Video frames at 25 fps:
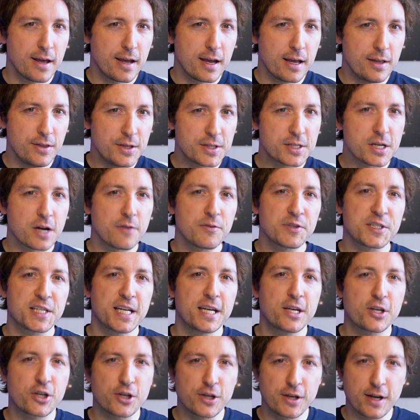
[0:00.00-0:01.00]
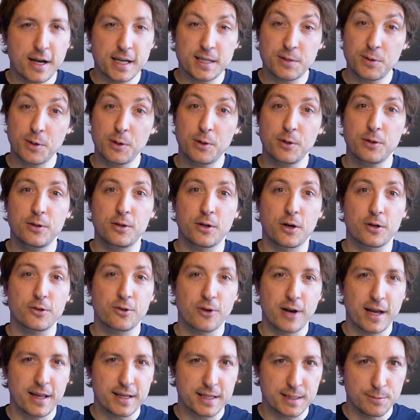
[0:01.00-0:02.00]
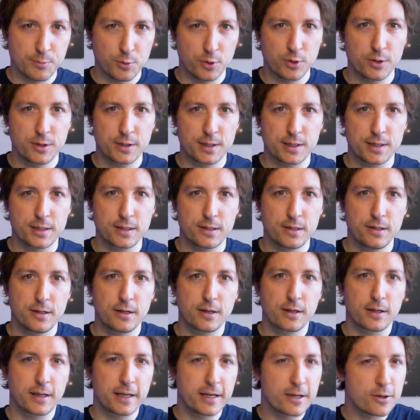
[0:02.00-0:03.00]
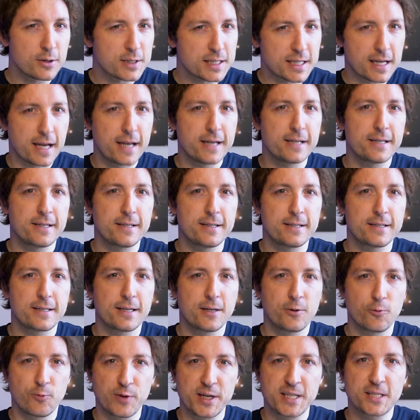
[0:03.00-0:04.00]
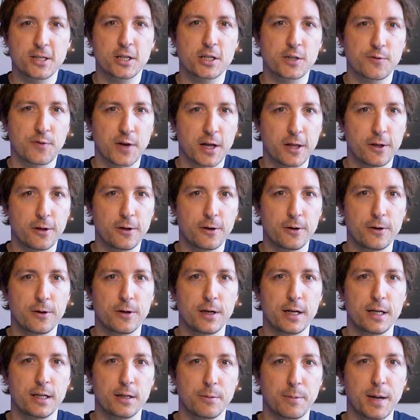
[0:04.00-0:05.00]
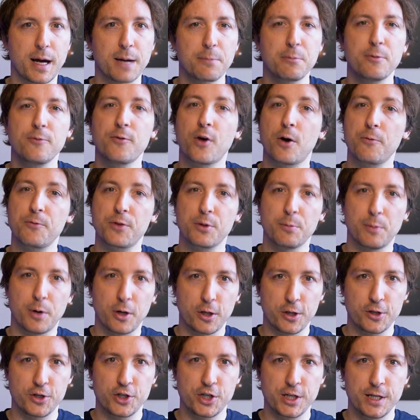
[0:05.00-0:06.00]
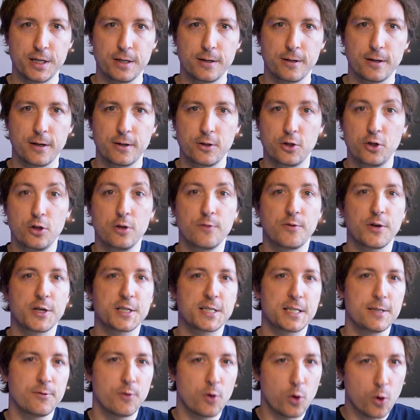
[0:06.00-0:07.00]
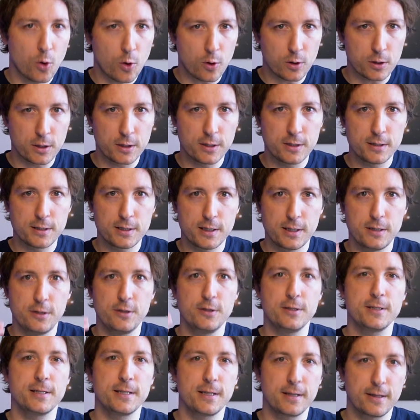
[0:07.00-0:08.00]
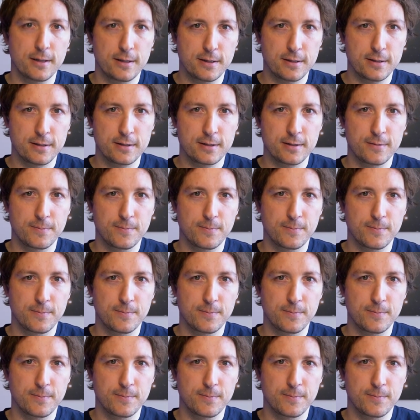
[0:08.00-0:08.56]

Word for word: In this conversation, I speak with Dr. Alex Muntz, clinical scientist and research fellow in the Department of Ophthalmology at the University of Auckland in New Zealand.